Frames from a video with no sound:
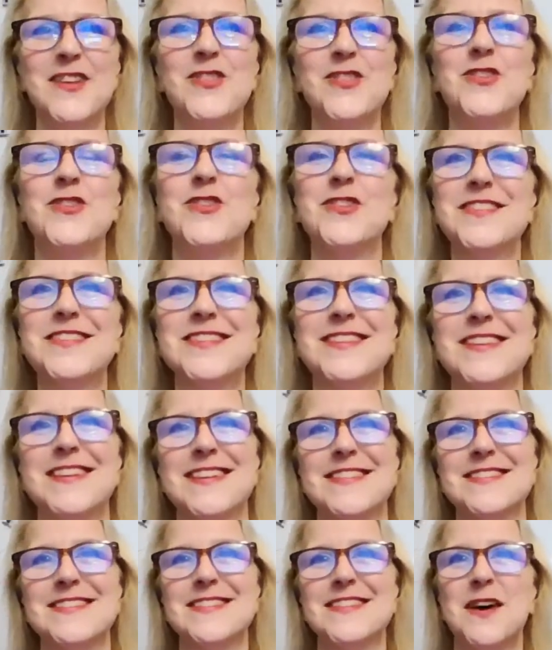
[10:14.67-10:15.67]
the good
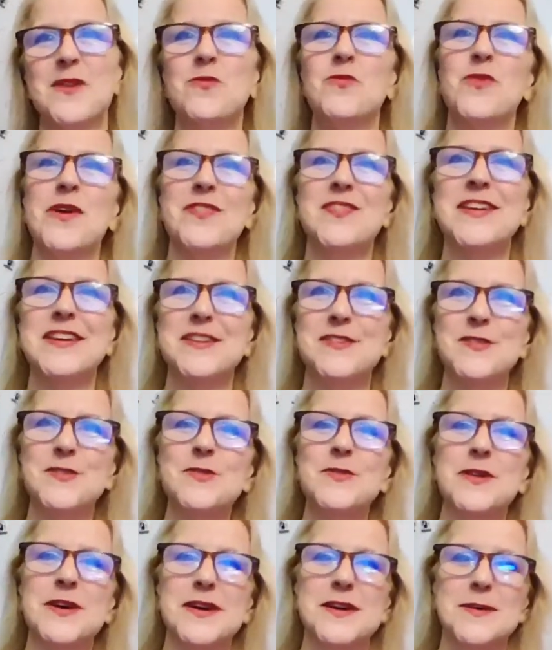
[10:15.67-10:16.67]
things, that when they
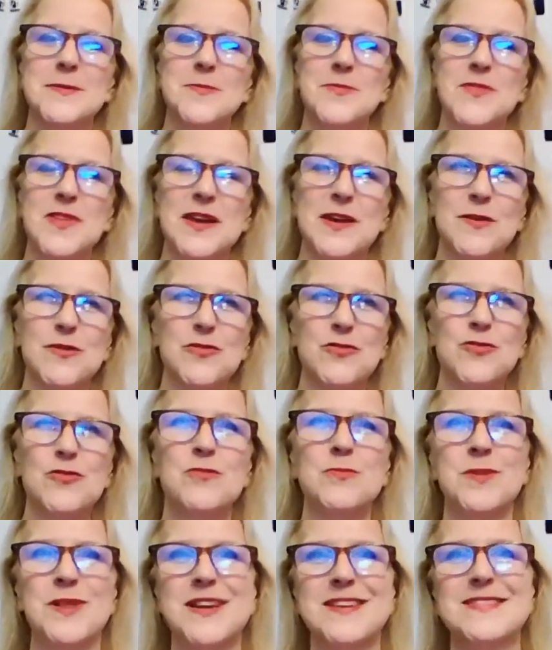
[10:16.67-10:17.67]
do come, they are
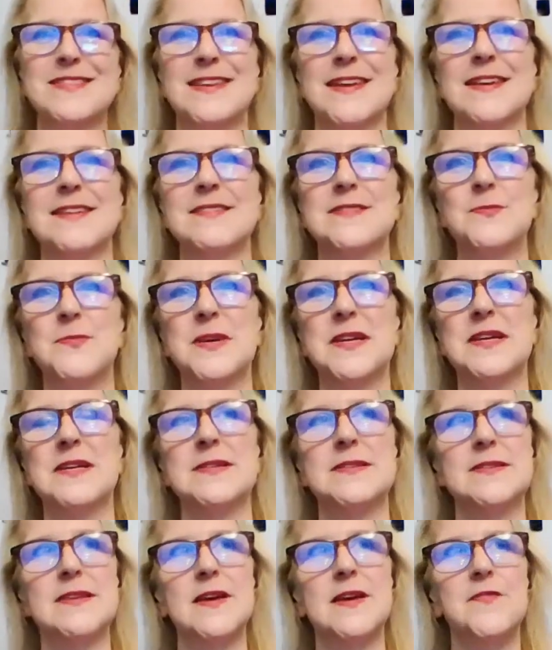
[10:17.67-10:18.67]
true blessings,
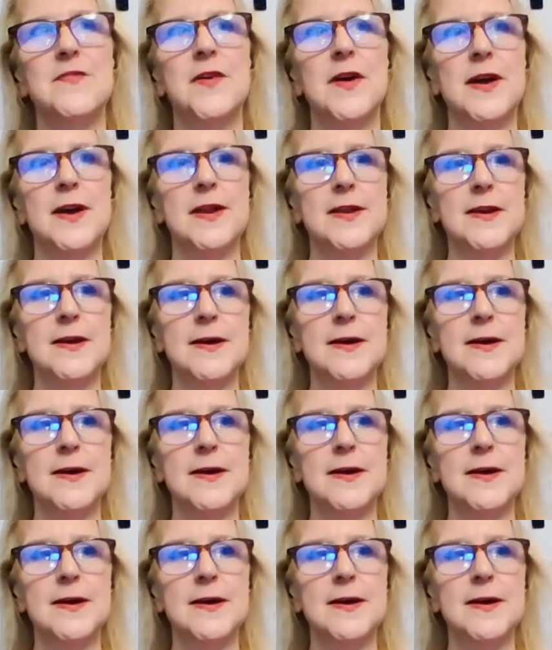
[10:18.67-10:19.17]
because I find